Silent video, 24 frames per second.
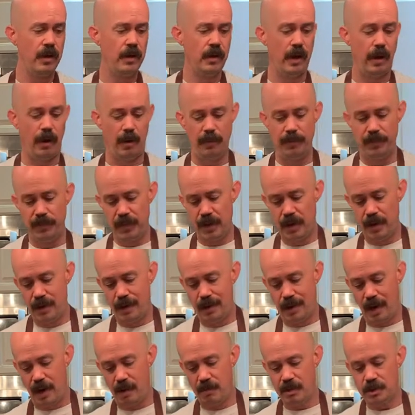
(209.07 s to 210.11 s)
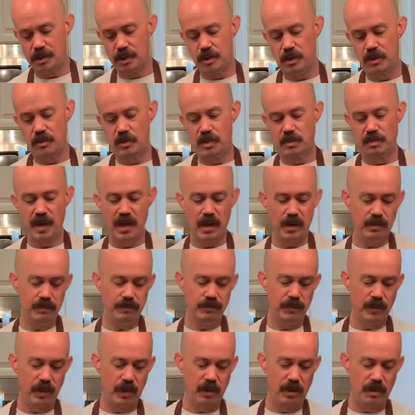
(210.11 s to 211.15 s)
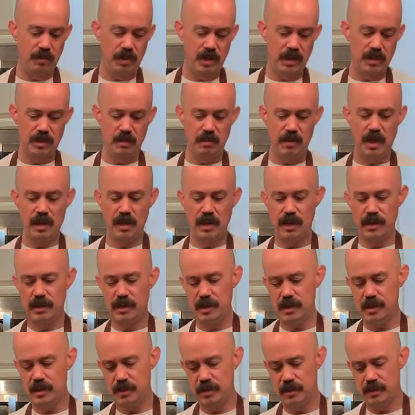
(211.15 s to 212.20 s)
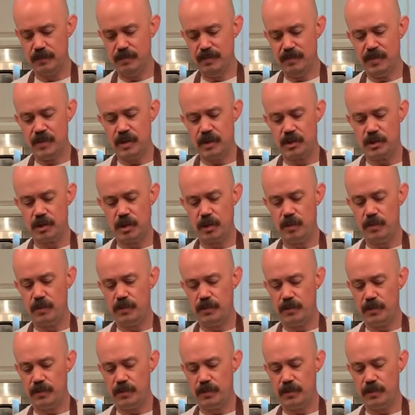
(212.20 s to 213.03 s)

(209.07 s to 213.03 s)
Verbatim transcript: Now, how much do you spend on a piece of meat like this? So